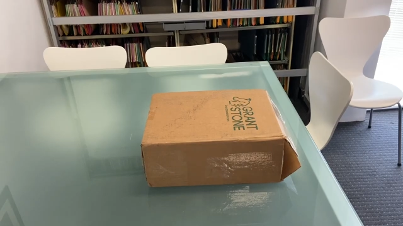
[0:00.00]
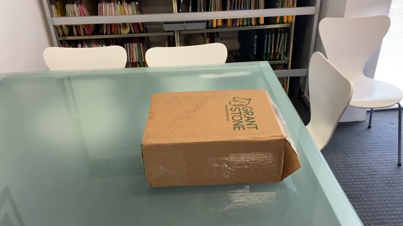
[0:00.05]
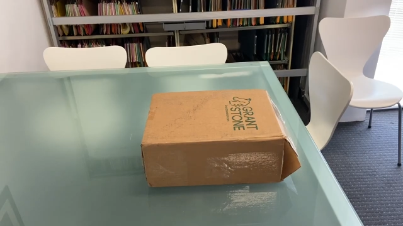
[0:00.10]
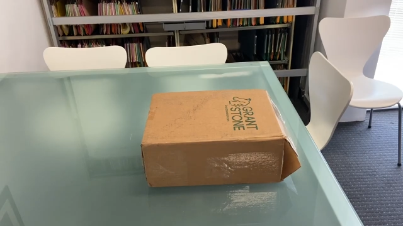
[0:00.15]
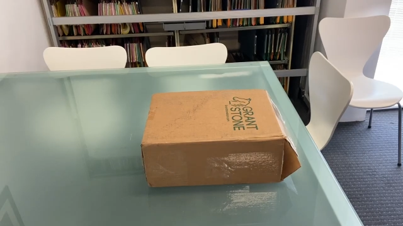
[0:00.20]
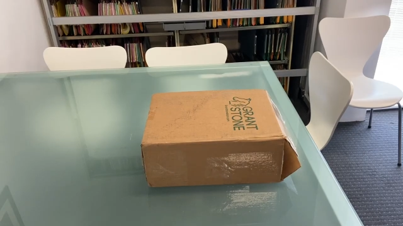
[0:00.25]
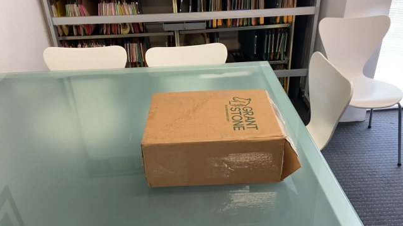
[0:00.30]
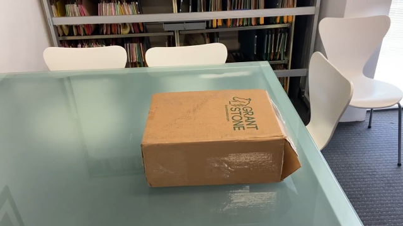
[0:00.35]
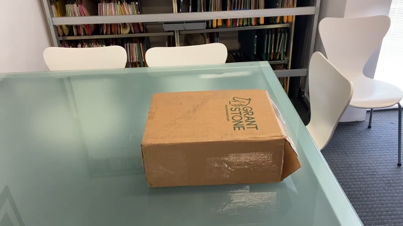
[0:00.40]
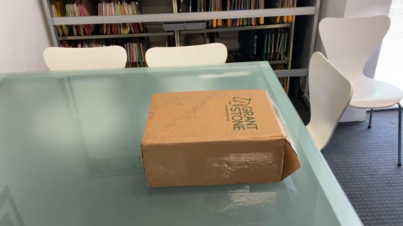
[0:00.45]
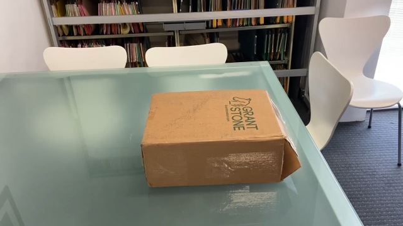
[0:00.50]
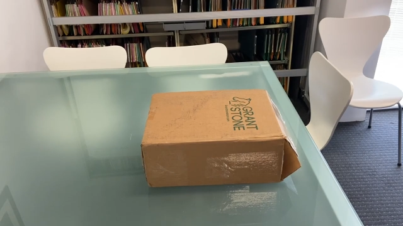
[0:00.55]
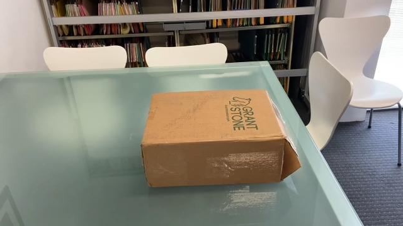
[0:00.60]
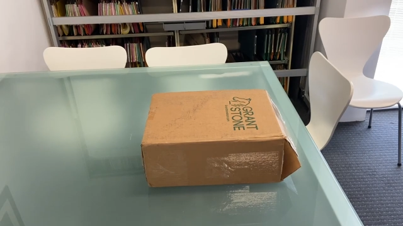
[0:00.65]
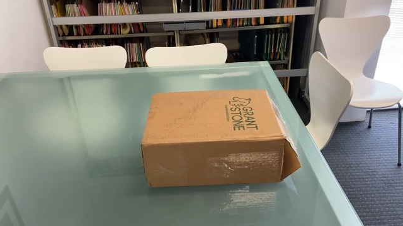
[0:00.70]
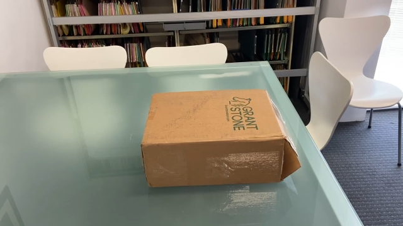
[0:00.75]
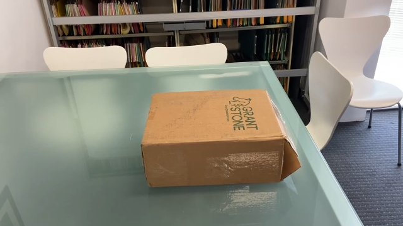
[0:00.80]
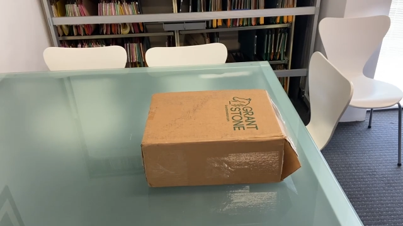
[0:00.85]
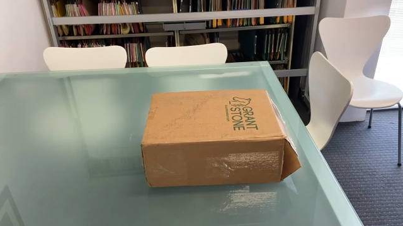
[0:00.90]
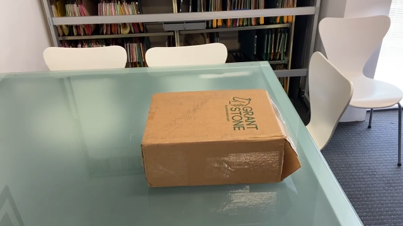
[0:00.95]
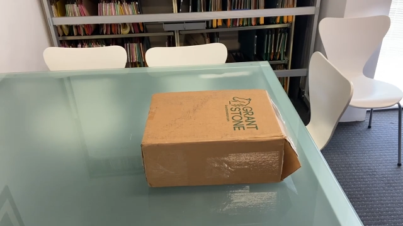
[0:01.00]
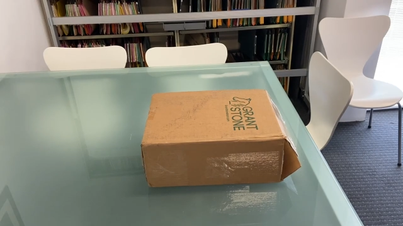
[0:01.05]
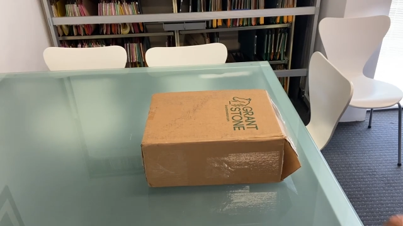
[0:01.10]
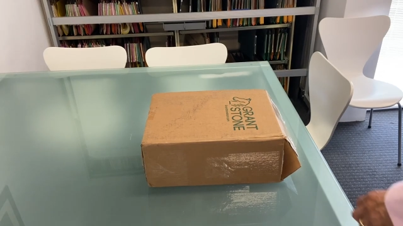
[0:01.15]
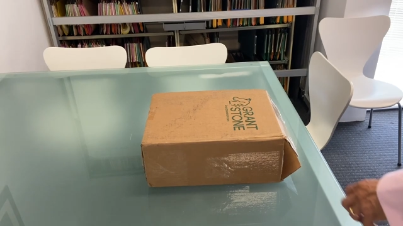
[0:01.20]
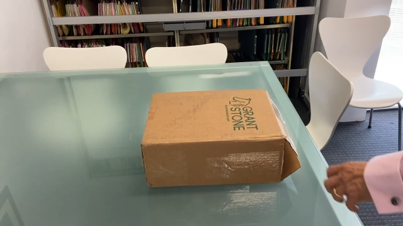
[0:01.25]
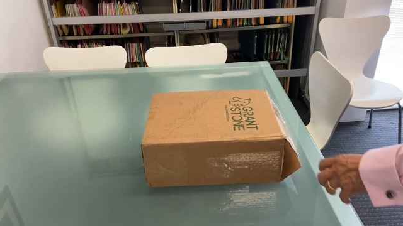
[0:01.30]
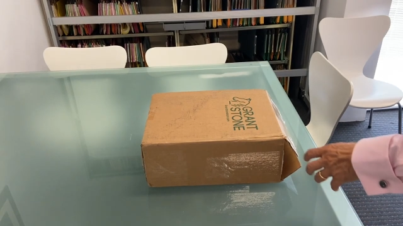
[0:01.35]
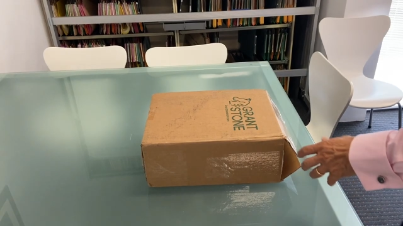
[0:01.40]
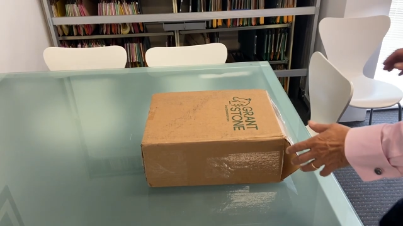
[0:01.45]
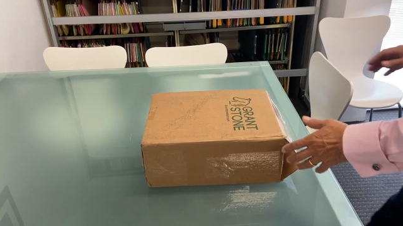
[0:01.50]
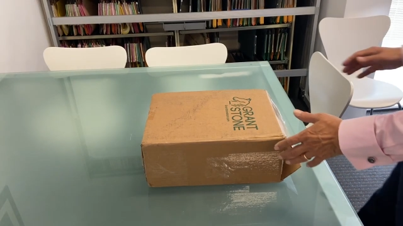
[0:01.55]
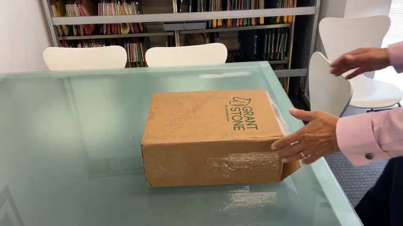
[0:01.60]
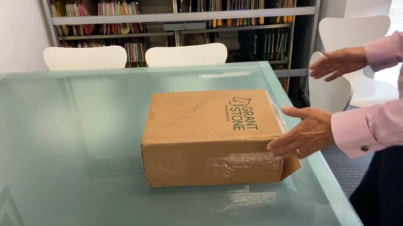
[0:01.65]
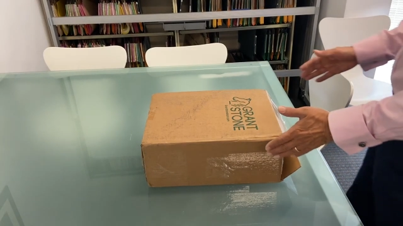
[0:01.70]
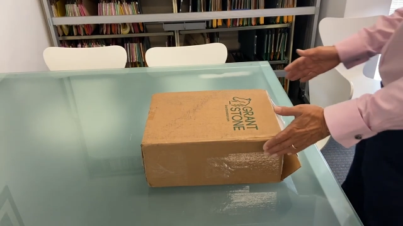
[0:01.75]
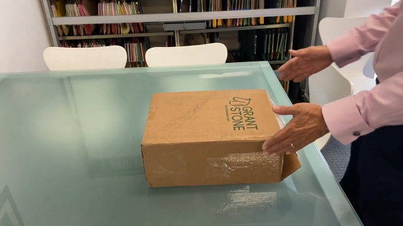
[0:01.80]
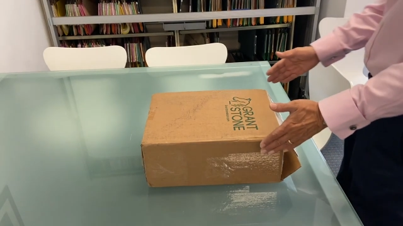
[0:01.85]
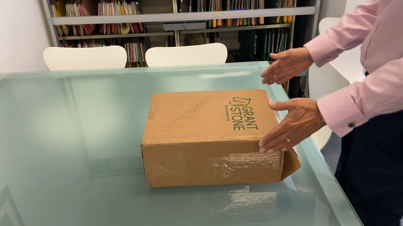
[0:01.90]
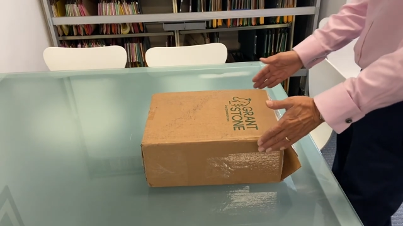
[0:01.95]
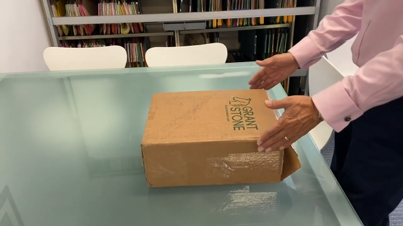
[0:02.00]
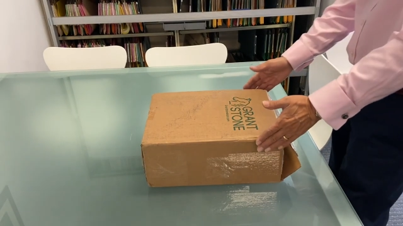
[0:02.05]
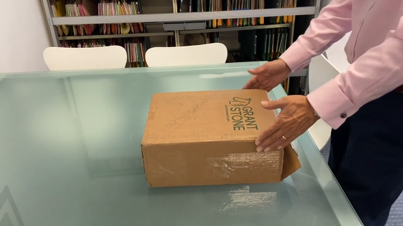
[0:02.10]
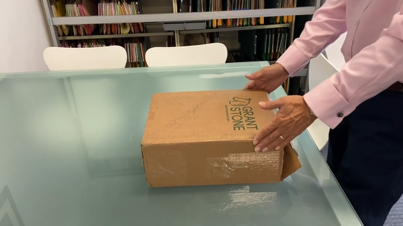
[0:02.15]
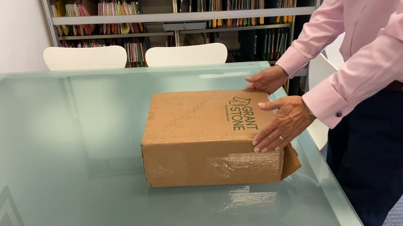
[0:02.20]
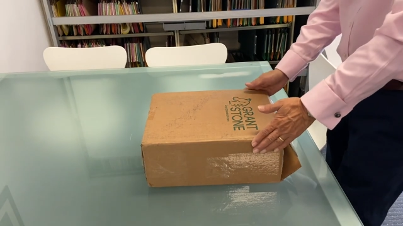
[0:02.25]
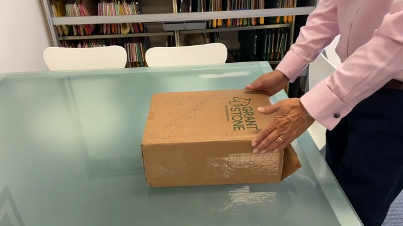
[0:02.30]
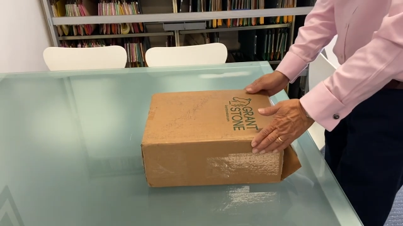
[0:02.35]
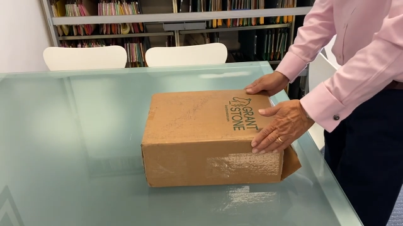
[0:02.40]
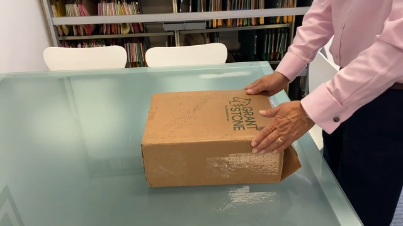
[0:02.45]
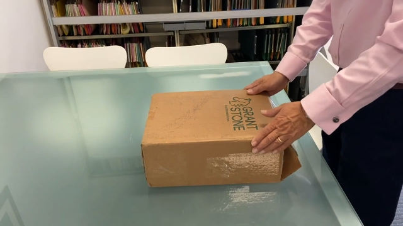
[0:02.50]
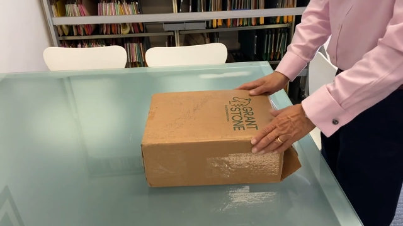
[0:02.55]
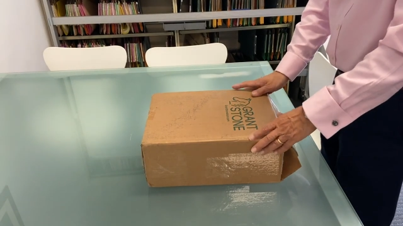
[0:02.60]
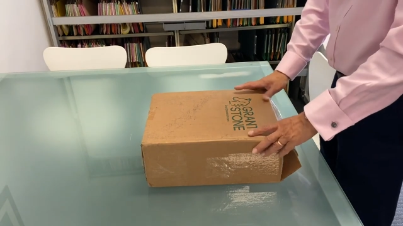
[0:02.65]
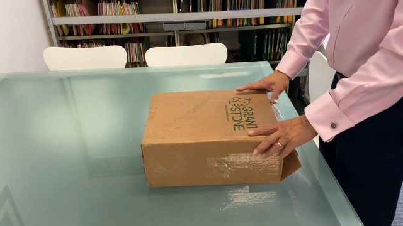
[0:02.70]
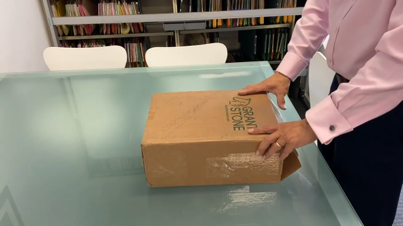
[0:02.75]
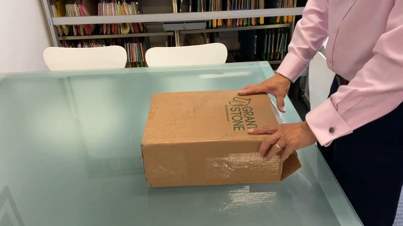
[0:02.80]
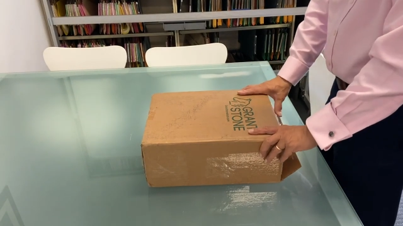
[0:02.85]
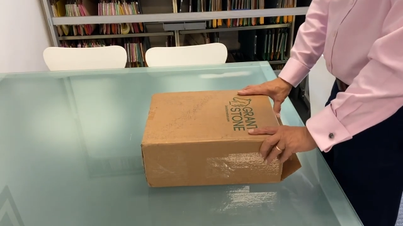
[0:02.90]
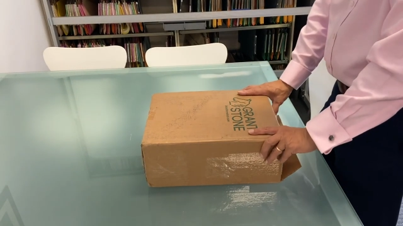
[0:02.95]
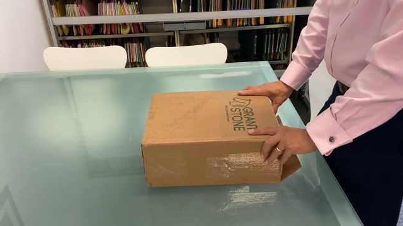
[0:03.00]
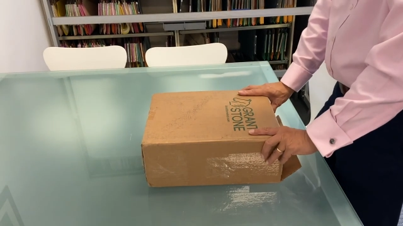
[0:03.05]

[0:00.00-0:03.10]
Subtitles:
[unreadable: no face in view]